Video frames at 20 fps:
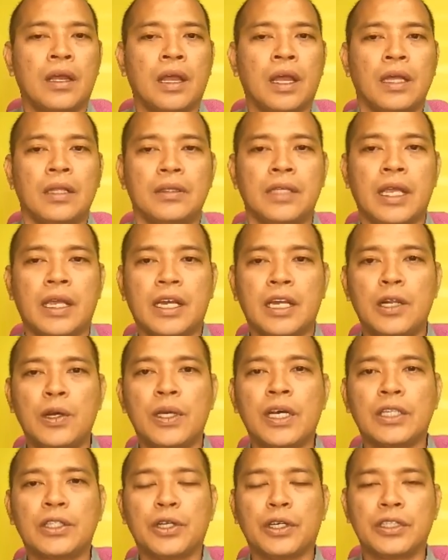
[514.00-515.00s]
Take a look
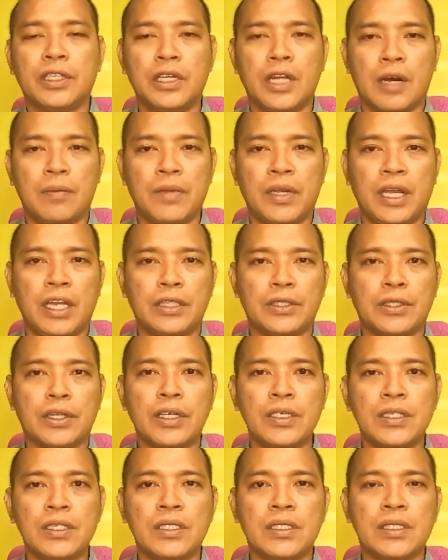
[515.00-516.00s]
at your
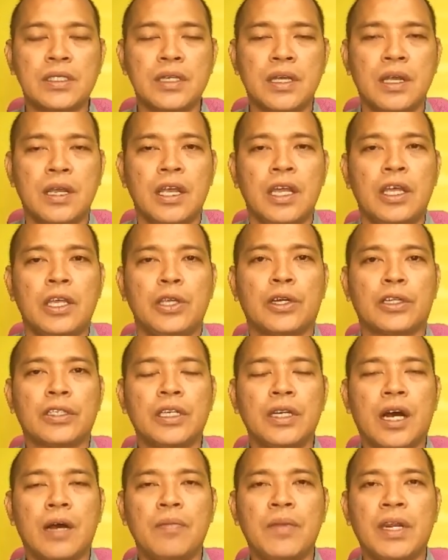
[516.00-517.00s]
denominators. Your
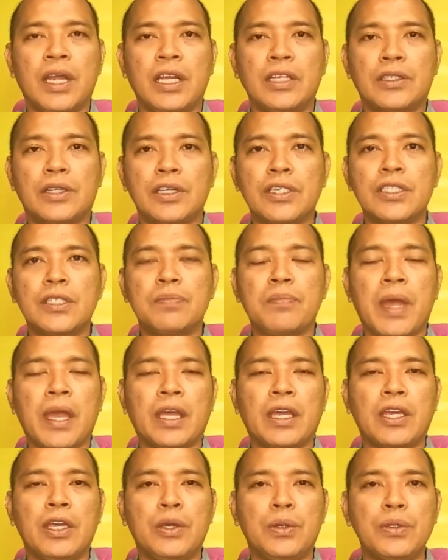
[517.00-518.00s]
denominators make
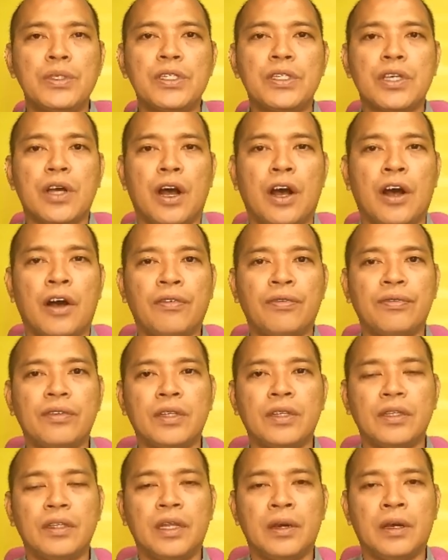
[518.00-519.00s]
use of
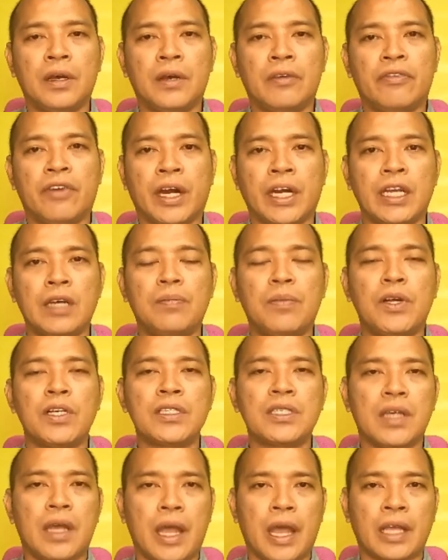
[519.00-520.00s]
the variables
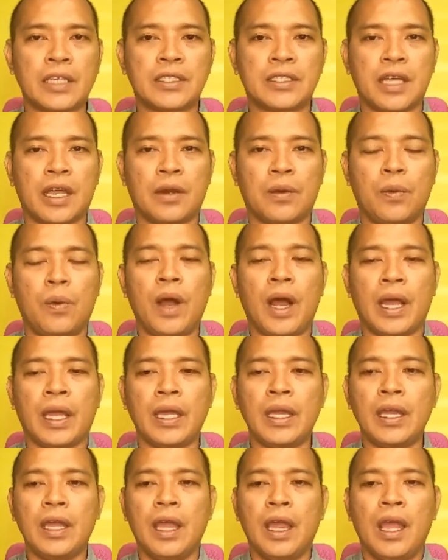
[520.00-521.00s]
x and y,
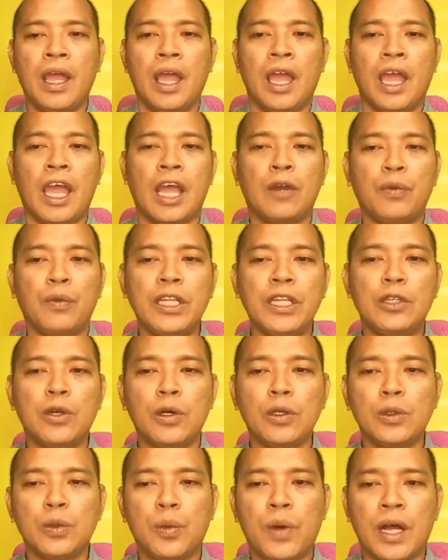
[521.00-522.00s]
and we don't
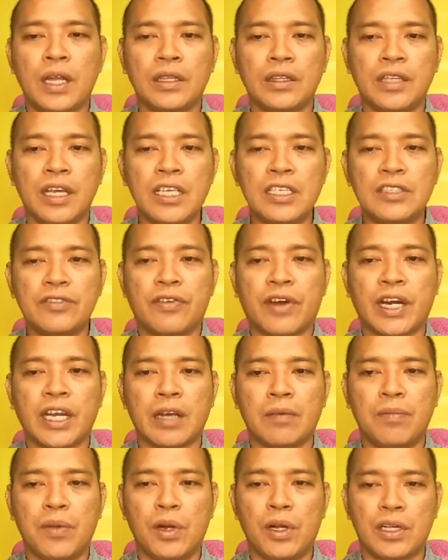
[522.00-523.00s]
want these
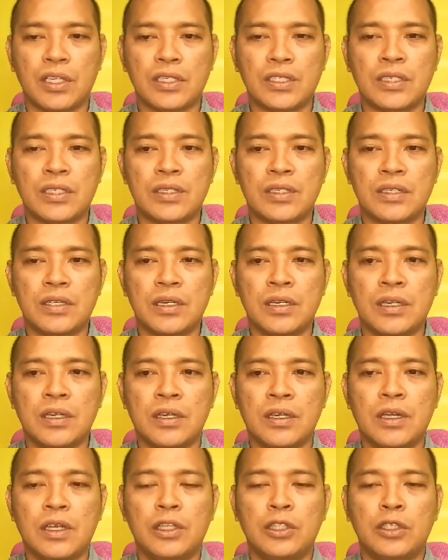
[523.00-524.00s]
variables
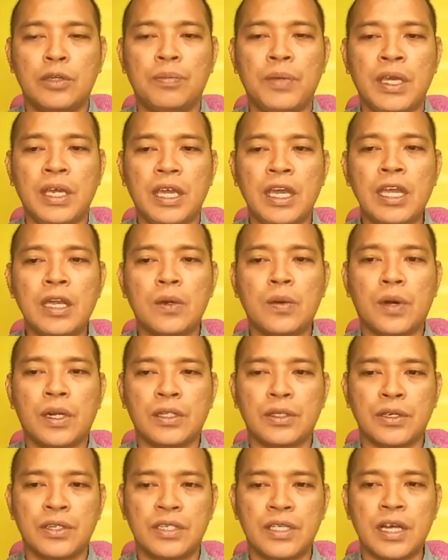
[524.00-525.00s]
to be equal to
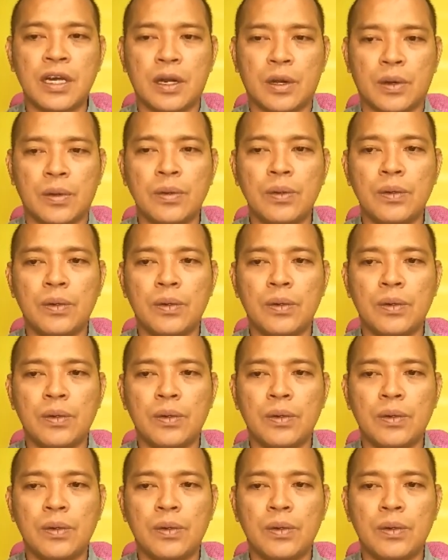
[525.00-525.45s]
0,